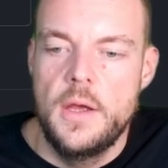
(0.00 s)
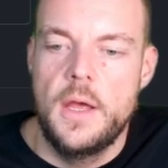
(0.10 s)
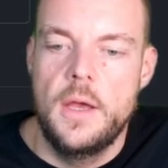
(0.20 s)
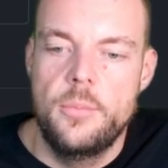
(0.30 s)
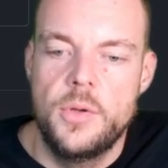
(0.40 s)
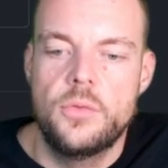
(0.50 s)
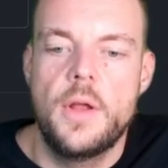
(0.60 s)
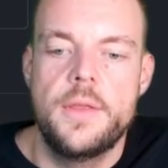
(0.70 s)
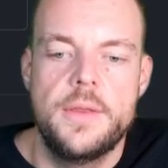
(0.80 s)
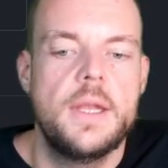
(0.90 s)
uh, but
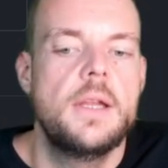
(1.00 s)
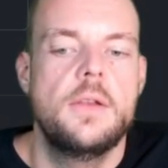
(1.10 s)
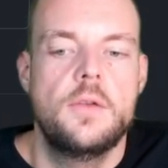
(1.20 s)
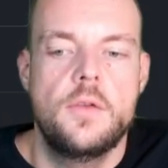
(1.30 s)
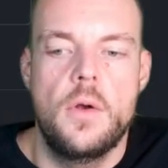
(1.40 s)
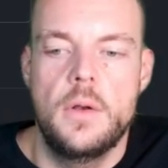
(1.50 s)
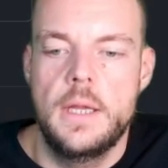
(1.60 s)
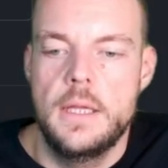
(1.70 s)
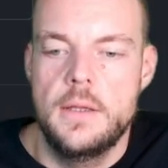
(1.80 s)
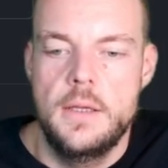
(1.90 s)
rather than
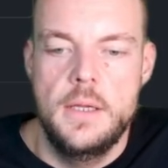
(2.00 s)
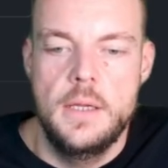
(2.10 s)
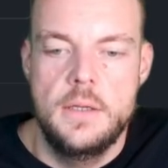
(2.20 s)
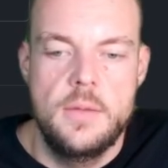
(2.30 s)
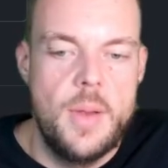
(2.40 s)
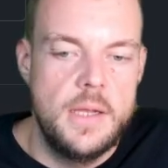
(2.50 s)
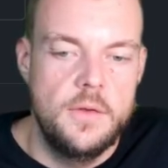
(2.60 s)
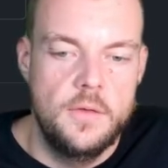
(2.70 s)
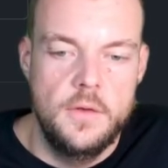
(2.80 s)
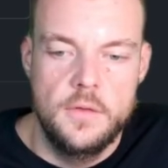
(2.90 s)
installing the
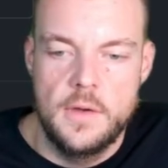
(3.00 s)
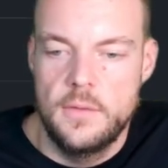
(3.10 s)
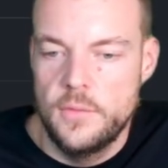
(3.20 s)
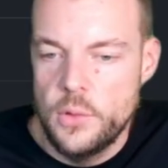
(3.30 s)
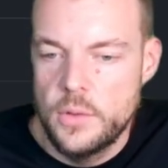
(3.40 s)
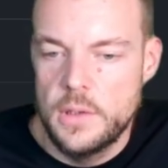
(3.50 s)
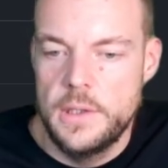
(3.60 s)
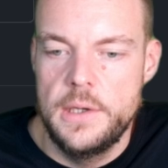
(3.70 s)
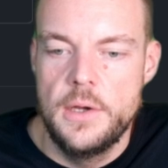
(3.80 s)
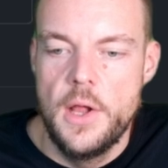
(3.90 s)
dependencies kind of
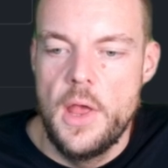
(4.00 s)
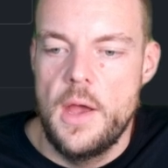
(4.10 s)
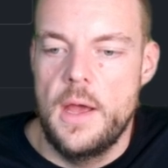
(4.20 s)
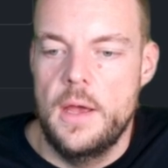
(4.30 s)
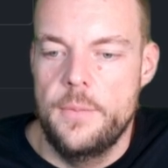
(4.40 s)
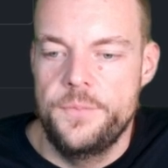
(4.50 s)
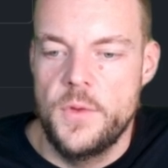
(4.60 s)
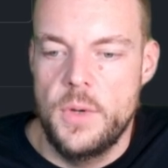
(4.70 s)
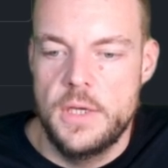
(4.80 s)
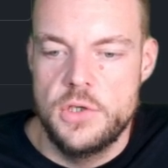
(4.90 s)
locally, um,
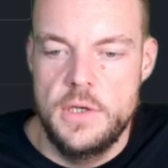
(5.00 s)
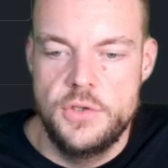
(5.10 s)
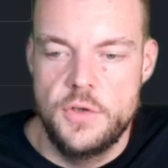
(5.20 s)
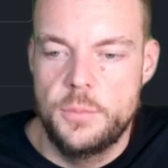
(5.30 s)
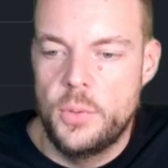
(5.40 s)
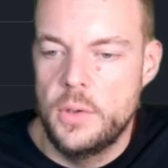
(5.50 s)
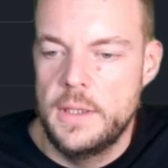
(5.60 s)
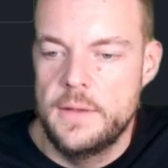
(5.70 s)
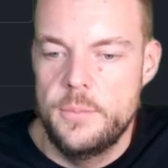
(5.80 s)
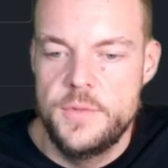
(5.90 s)
we're actually just
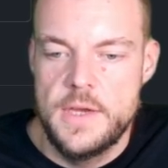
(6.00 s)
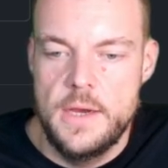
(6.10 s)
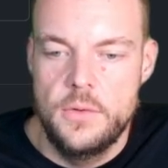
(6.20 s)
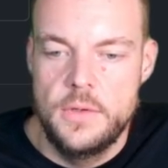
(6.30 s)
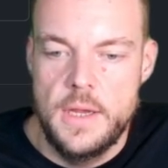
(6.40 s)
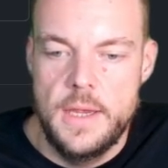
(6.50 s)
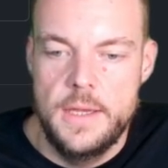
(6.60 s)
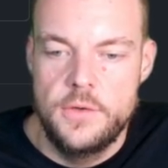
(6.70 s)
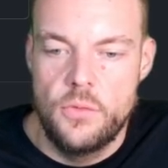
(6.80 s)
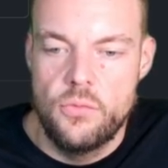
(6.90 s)
pulling them down
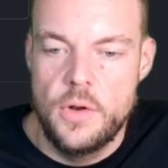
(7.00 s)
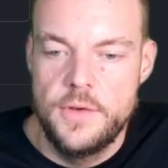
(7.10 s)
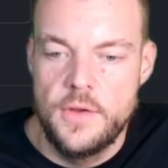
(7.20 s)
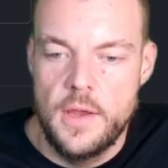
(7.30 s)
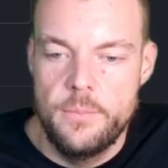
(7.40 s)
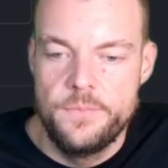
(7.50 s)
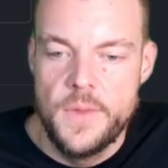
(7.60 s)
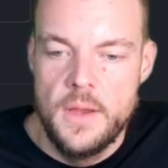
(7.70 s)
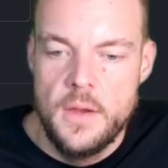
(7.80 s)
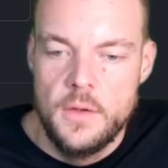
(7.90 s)
at runtime.
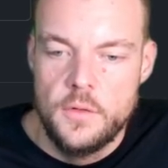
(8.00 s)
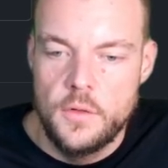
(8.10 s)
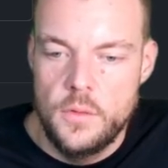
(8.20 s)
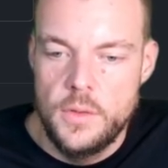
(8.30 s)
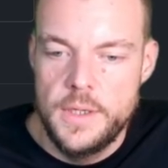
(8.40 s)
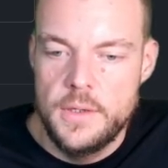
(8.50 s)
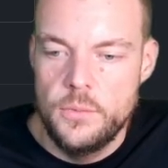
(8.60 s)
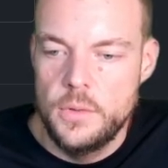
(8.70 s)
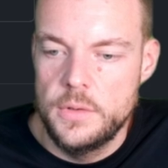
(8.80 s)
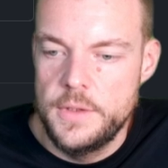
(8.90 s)
So here
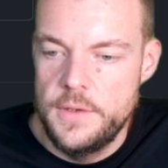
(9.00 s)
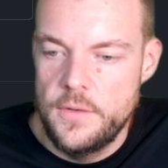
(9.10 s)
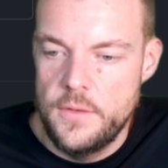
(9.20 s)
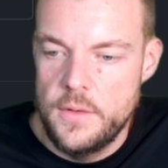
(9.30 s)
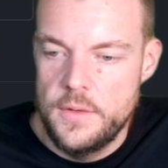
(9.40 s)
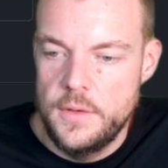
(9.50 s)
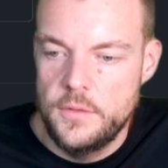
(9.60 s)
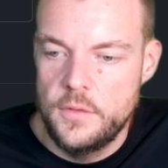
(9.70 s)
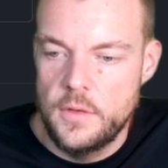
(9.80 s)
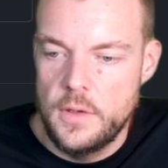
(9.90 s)
we'll need
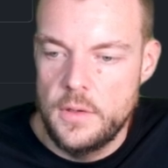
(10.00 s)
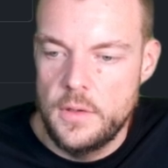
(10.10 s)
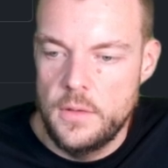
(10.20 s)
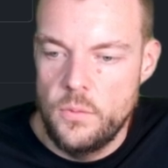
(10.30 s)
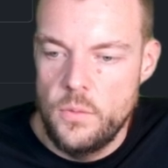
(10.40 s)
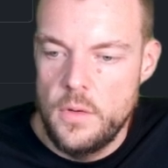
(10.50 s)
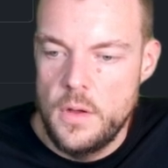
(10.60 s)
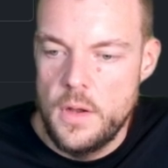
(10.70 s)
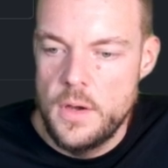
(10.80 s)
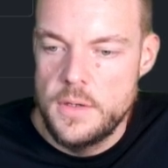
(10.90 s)
this
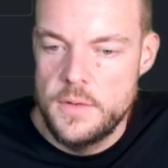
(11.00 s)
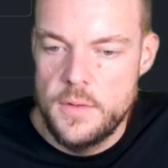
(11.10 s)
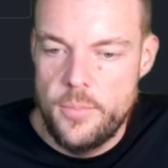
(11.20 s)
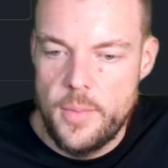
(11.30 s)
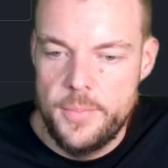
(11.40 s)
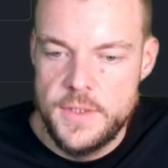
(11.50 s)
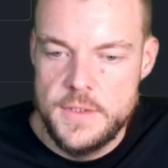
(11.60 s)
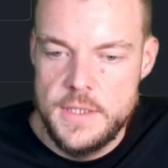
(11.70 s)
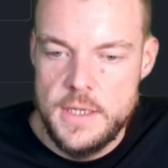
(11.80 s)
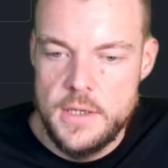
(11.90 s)
one, the
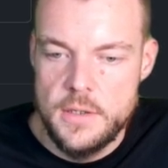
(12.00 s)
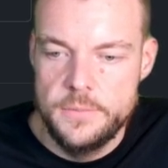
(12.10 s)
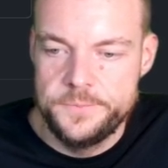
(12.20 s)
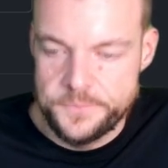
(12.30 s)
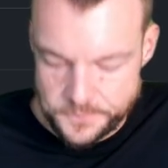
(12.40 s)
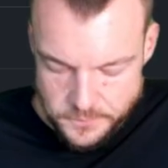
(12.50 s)
Puppeteer